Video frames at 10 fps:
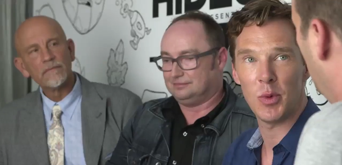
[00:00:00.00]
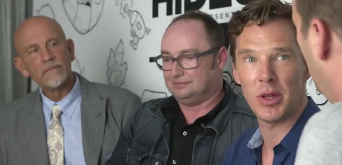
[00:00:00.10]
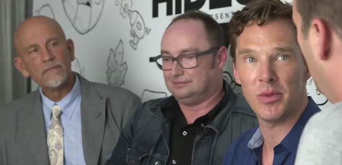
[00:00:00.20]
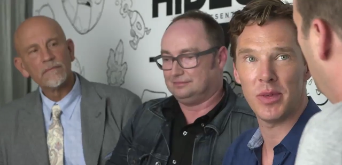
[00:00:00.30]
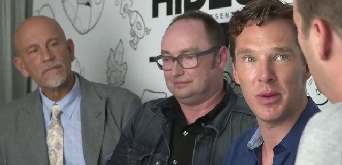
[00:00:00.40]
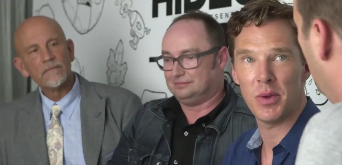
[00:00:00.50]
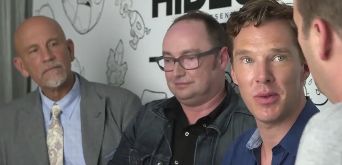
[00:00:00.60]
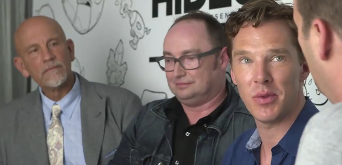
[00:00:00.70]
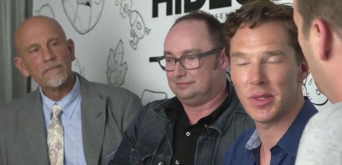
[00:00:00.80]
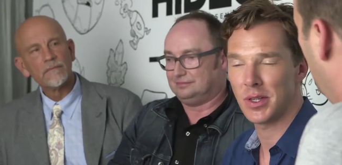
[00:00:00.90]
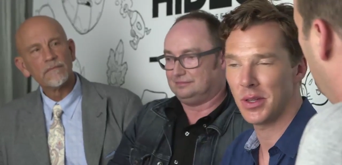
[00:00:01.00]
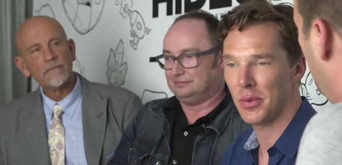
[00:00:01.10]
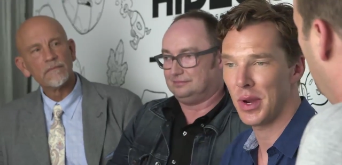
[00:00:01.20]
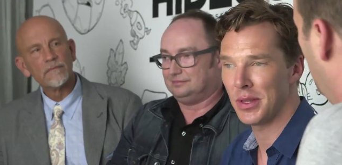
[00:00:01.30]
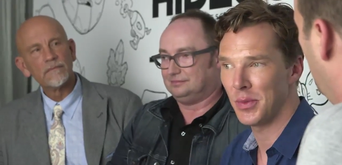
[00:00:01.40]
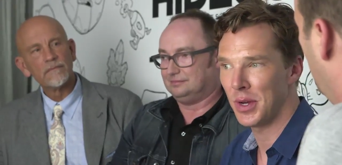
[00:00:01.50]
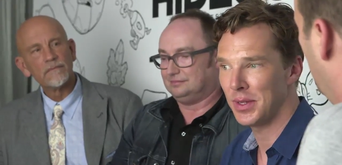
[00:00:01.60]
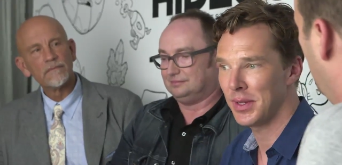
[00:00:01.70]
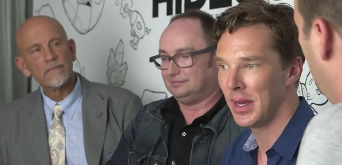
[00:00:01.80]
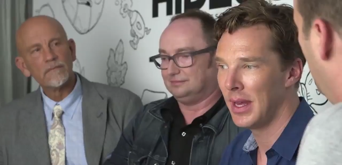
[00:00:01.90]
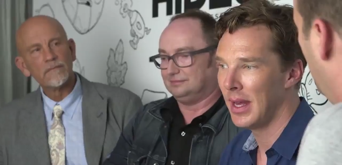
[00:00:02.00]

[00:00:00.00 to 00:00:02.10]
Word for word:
Speaker 1: animal welfare wherever it's under threat in the world.